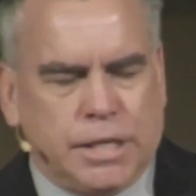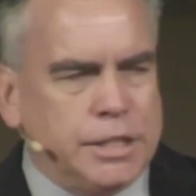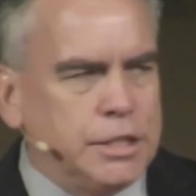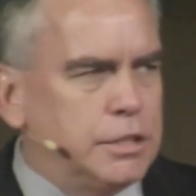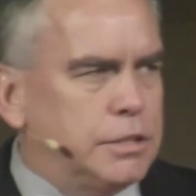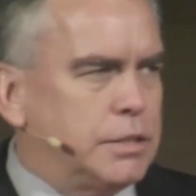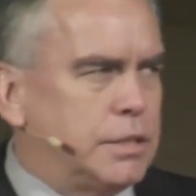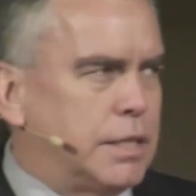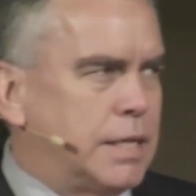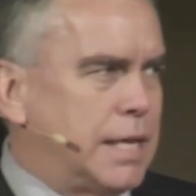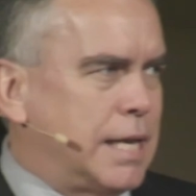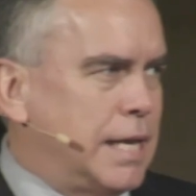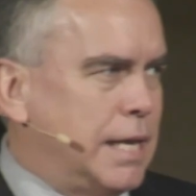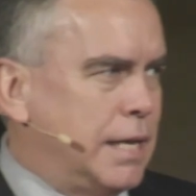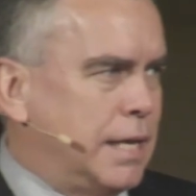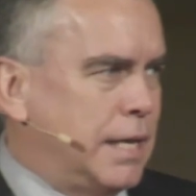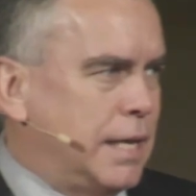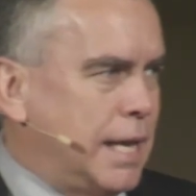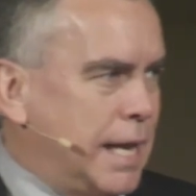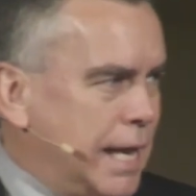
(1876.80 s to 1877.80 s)
He's
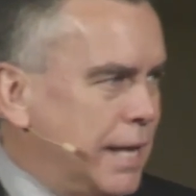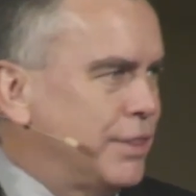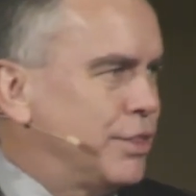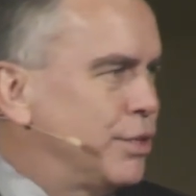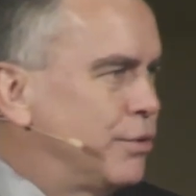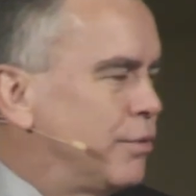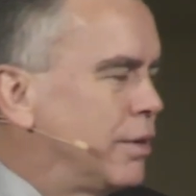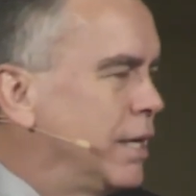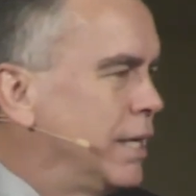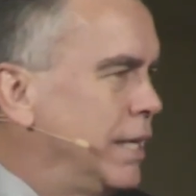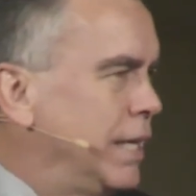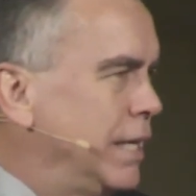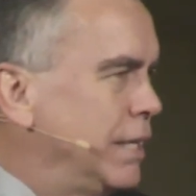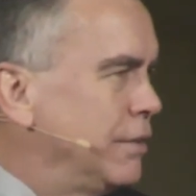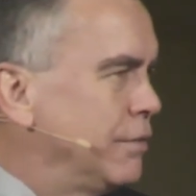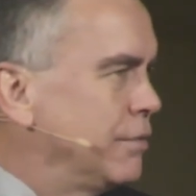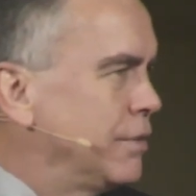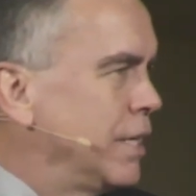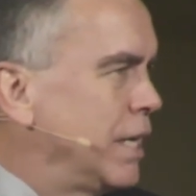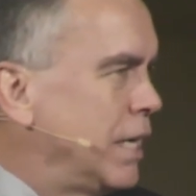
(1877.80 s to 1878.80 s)
at the right
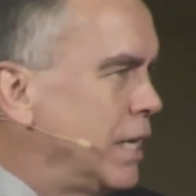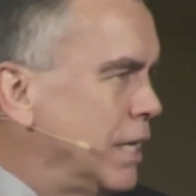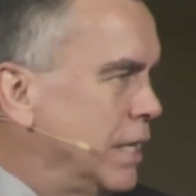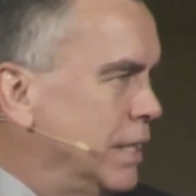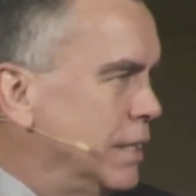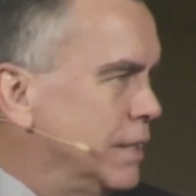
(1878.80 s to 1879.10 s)
hand of God.